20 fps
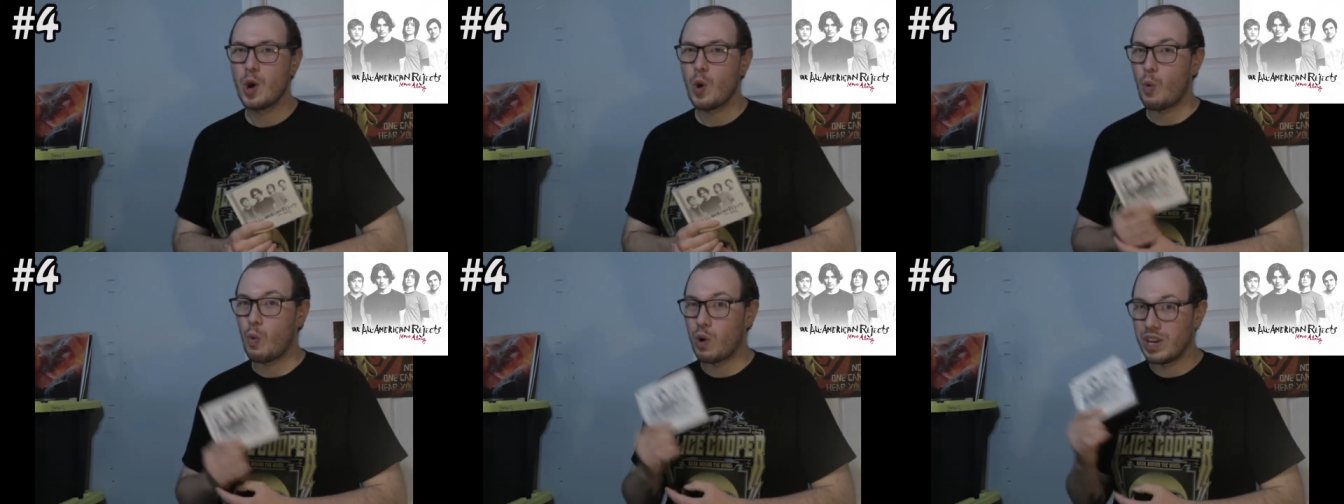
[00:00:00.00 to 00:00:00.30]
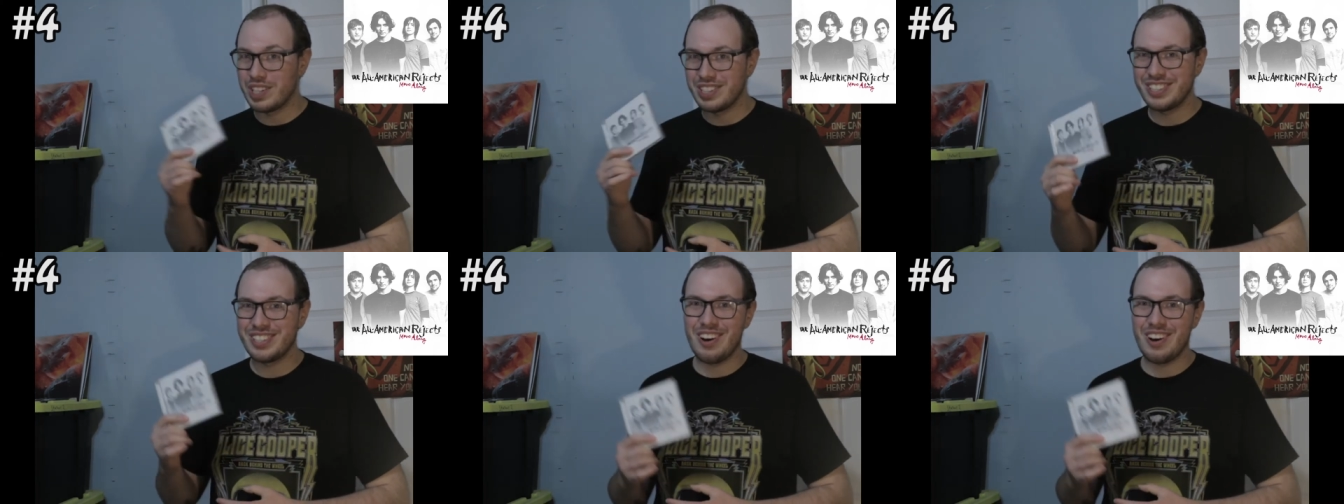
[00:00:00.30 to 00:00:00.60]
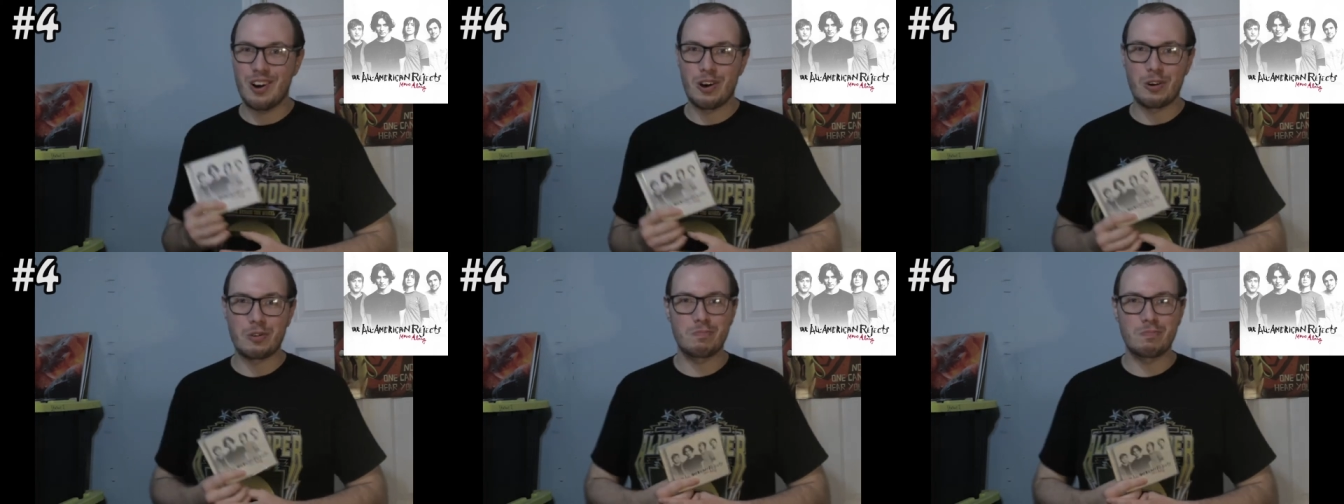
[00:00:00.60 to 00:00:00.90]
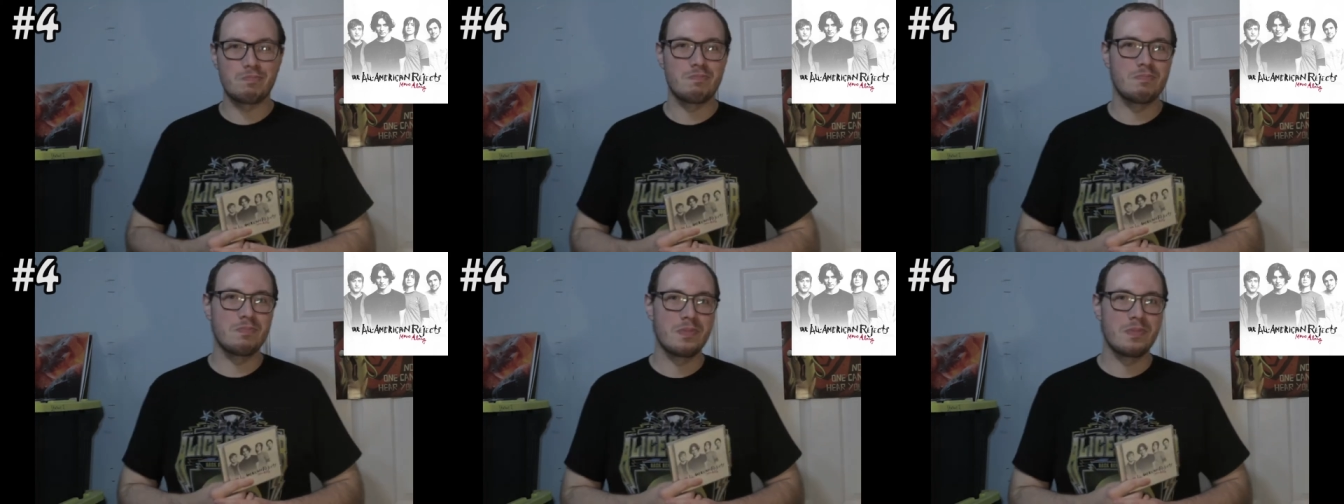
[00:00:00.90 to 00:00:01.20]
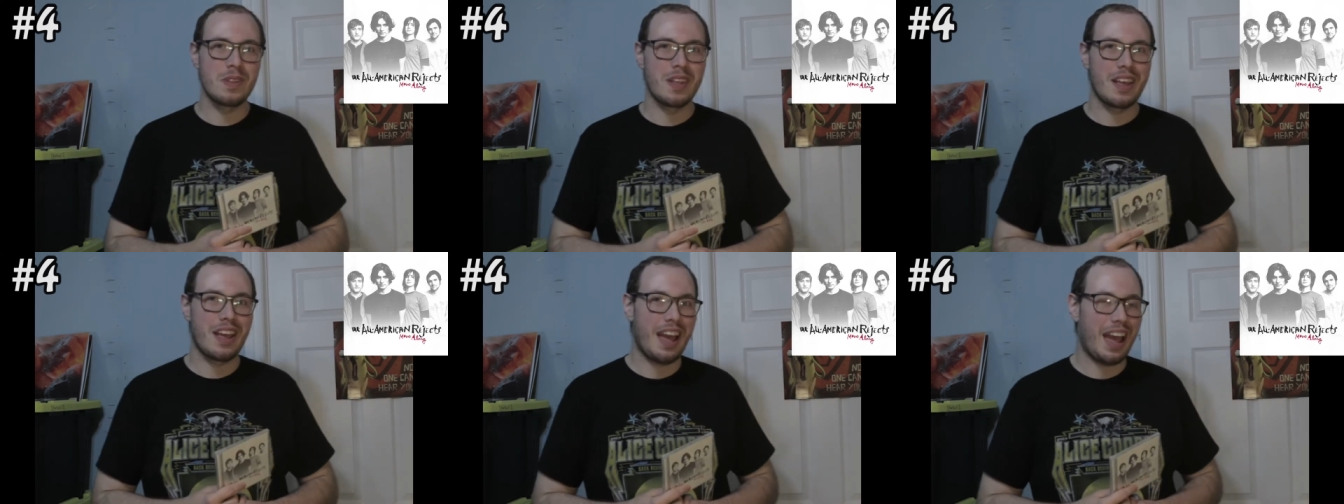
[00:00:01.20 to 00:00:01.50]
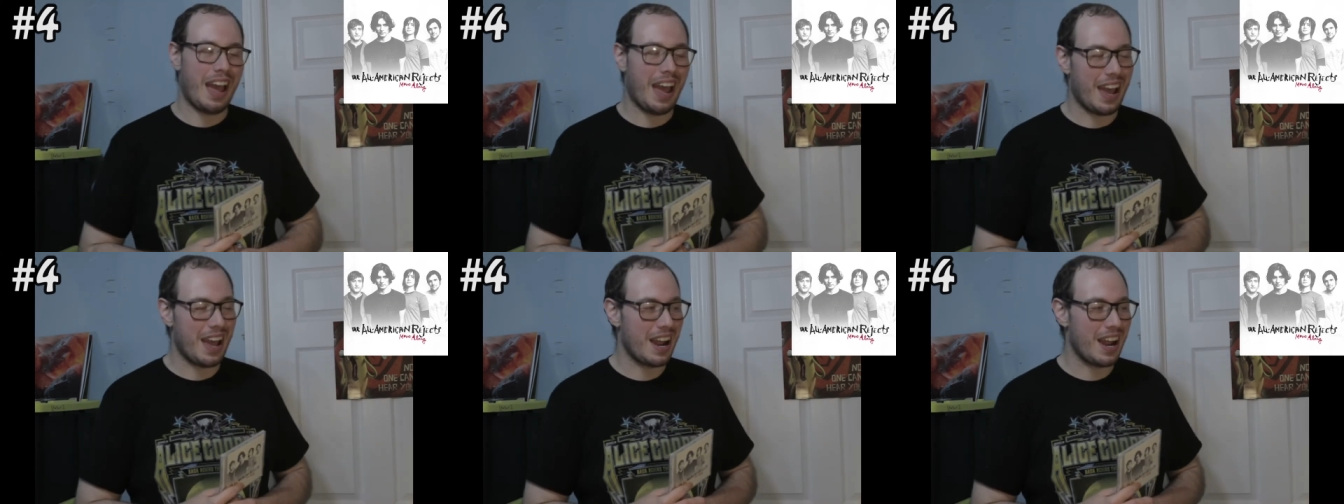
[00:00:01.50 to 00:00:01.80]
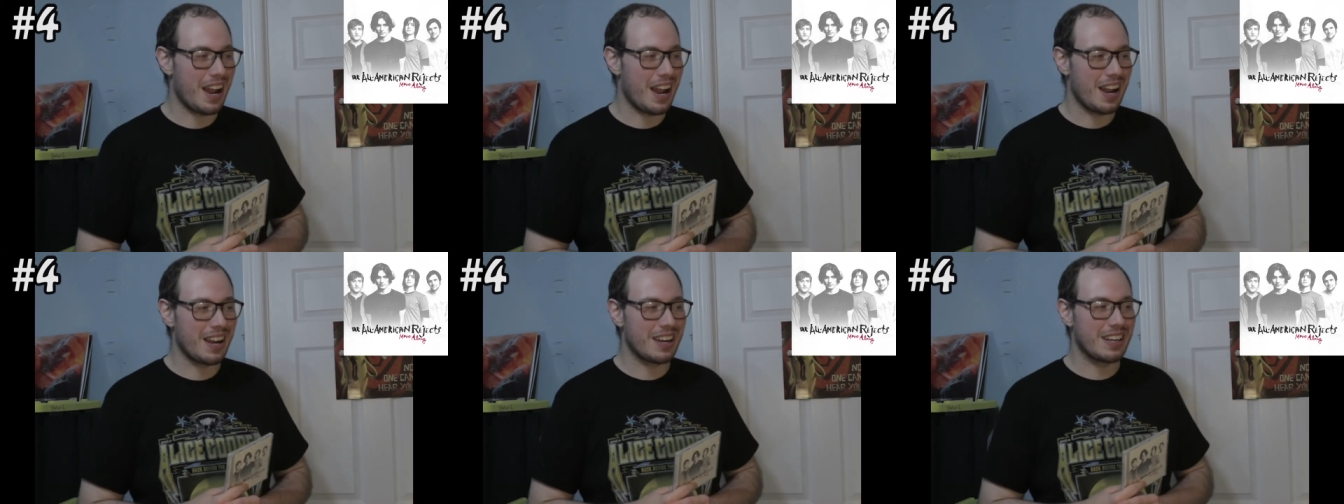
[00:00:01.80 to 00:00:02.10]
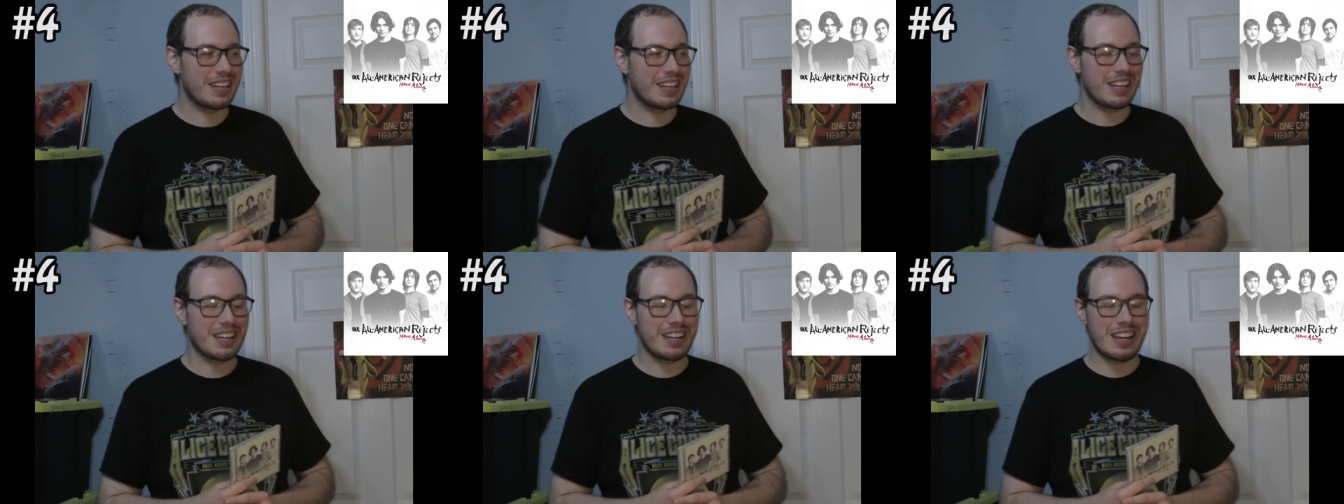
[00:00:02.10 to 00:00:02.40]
One song. And